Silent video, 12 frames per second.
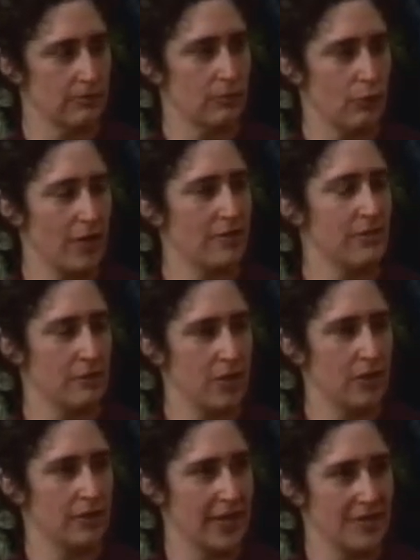
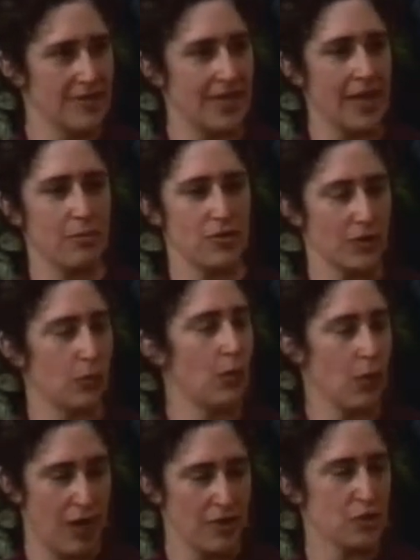run-of-the-mill landscapers, and we
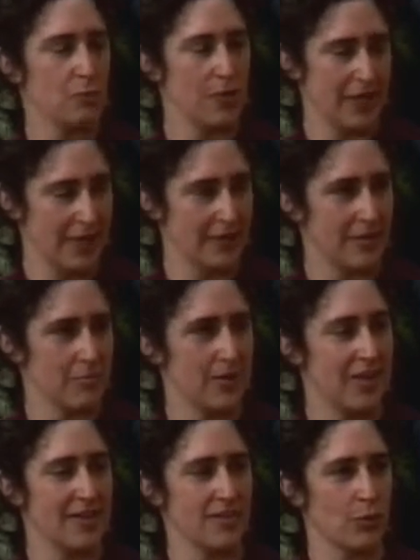were underbidding them
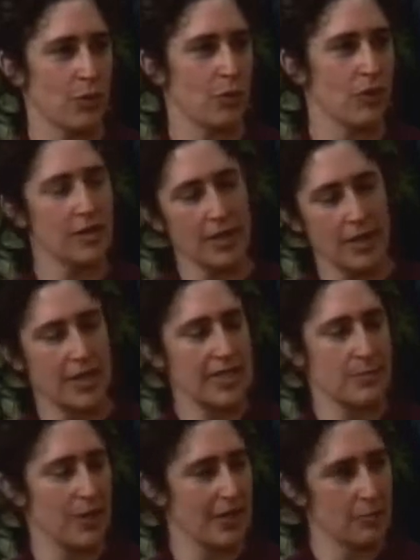because we weren't
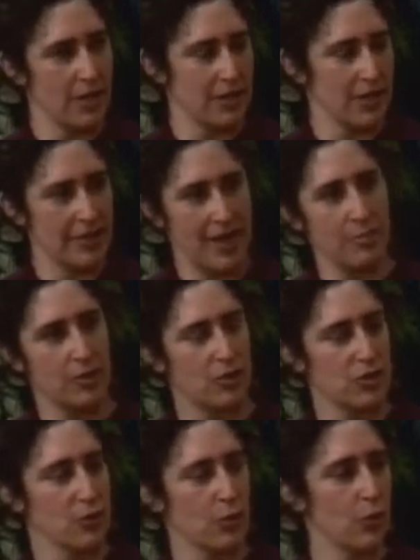spending money on
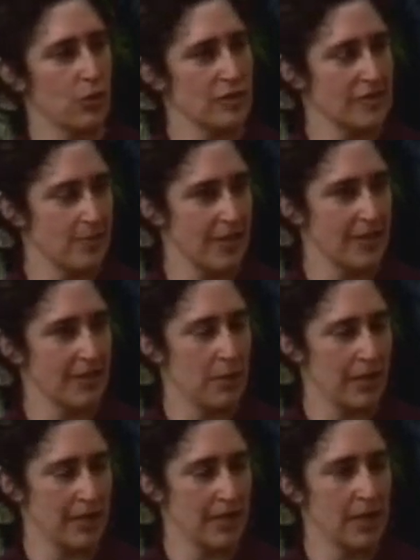chemicals. We weren't spending
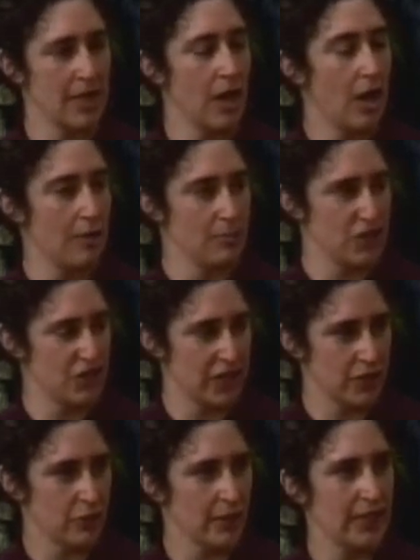money on
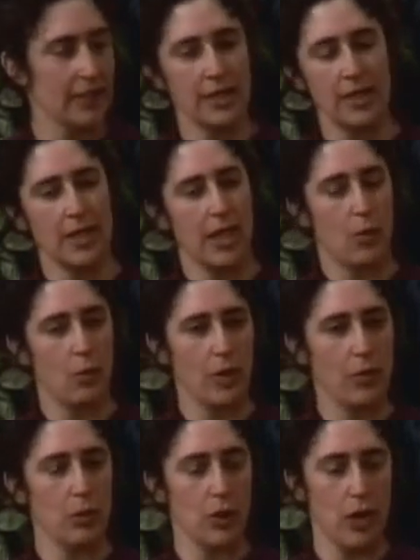machinery.
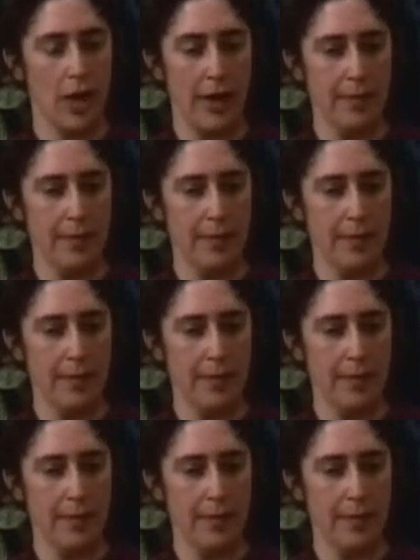We were